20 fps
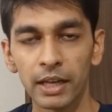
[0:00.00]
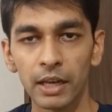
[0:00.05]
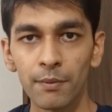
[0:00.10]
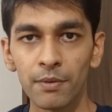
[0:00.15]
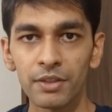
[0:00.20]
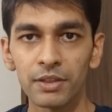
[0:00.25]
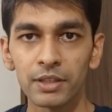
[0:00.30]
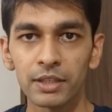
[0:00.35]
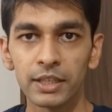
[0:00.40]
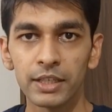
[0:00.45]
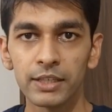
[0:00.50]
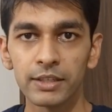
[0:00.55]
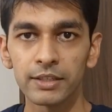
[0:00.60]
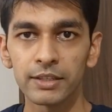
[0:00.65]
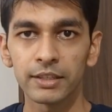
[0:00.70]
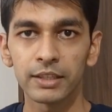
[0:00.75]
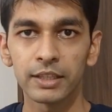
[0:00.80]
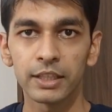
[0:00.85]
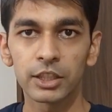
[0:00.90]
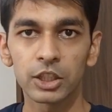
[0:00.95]

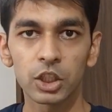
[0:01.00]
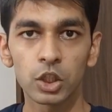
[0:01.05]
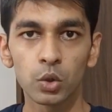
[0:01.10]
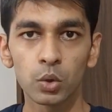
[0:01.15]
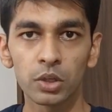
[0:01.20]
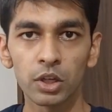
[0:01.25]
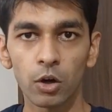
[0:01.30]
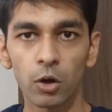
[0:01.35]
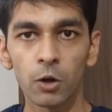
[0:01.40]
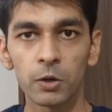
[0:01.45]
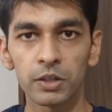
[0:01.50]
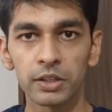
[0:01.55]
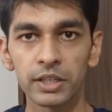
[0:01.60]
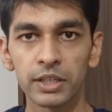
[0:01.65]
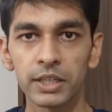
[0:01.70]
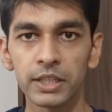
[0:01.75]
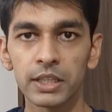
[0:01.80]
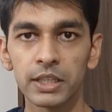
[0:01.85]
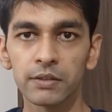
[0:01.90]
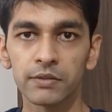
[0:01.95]
Nevertheless, it's good
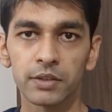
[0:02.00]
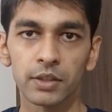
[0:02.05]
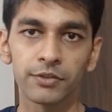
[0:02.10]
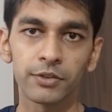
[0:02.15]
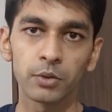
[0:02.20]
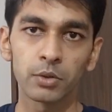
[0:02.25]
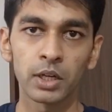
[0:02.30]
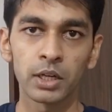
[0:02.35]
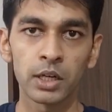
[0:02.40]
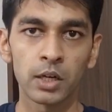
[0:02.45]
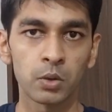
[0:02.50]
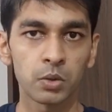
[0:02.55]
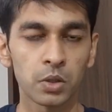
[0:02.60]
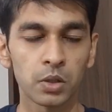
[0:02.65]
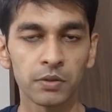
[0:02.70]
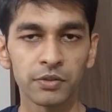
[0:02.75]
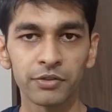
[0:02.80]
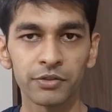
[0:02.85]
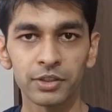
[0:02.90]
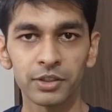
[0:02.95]
alternative if you run out
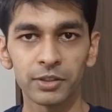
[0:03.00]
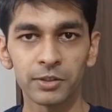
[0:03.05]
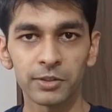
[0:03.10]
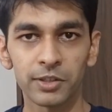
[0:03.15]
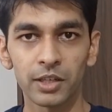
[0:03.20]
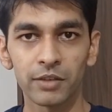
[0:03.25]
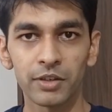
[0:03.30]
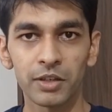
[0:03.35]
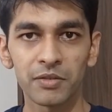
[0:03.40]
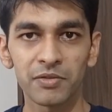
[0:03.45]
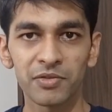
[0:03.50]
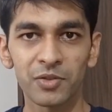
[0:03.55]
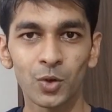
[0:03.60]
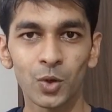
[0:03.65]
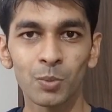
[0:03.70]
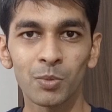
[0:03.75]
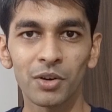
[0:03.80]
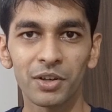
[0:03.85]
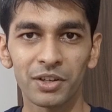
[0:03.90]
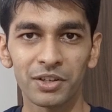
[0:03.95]
of a shaving
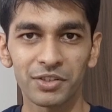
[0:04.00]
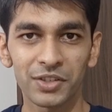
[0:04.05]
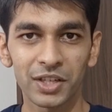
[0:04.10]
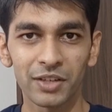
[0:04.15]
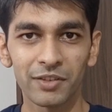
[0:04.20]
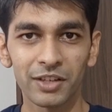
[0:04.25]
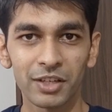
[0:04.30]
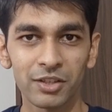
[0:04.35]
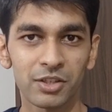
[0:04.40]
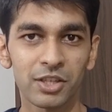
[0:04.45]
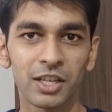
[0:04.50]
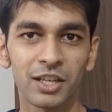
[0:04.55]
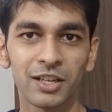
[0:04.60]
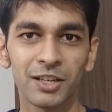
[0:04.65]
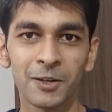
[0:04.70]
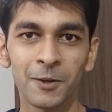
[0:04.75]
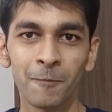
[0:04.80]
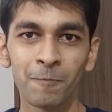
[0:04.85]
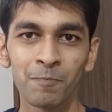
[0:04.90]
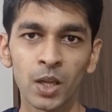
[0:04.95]
foam or a shaving gel,